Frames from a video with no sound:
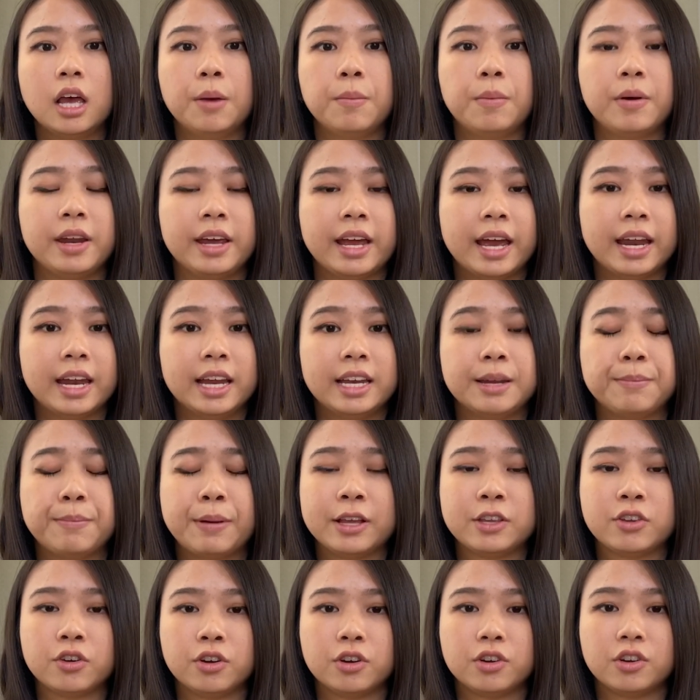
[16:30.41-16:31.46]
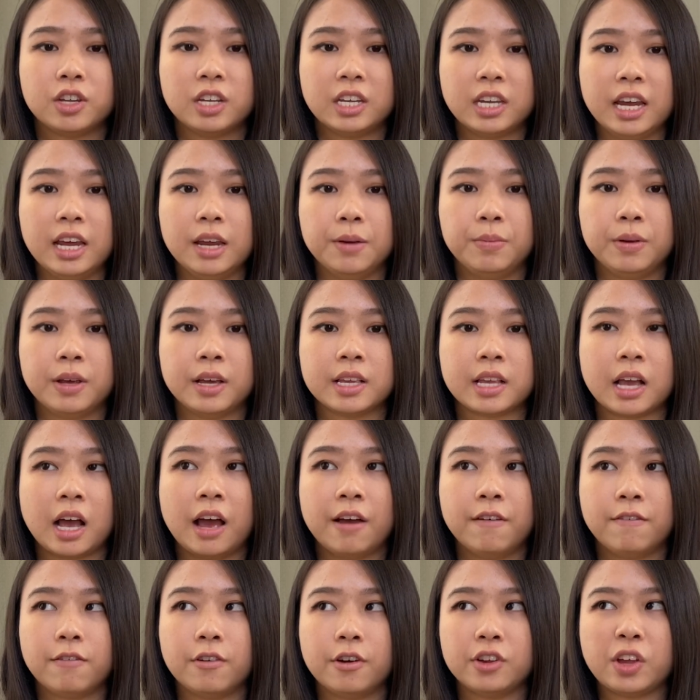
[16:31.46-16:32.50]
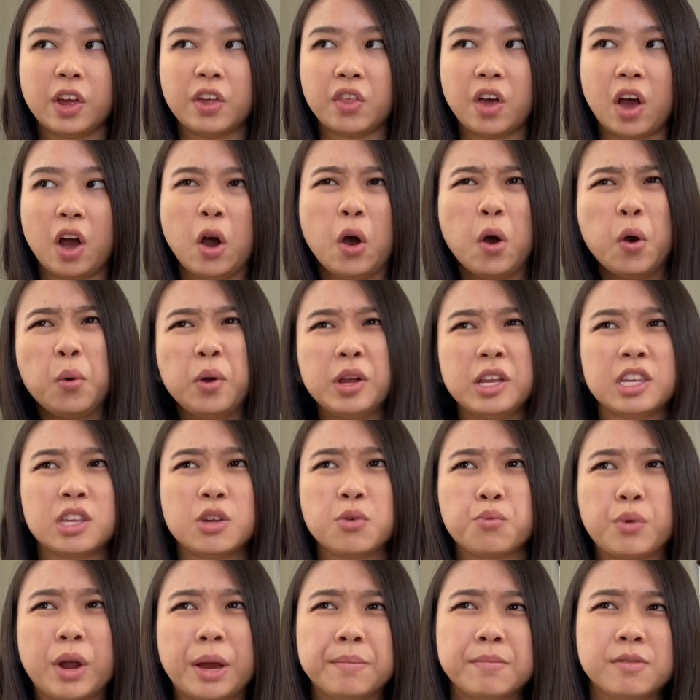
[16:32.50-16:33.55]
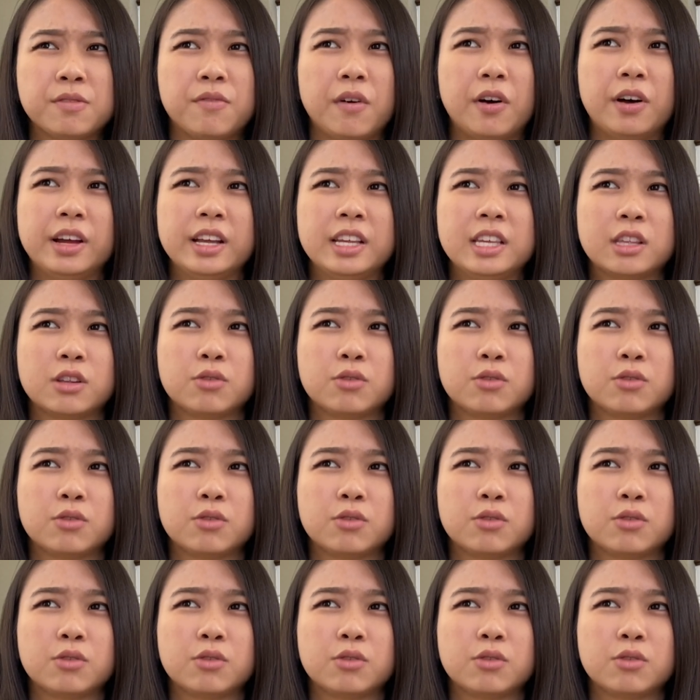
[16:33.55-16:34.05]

But again, it depends on your state, because at first I thought, oh, it's the REB's fault.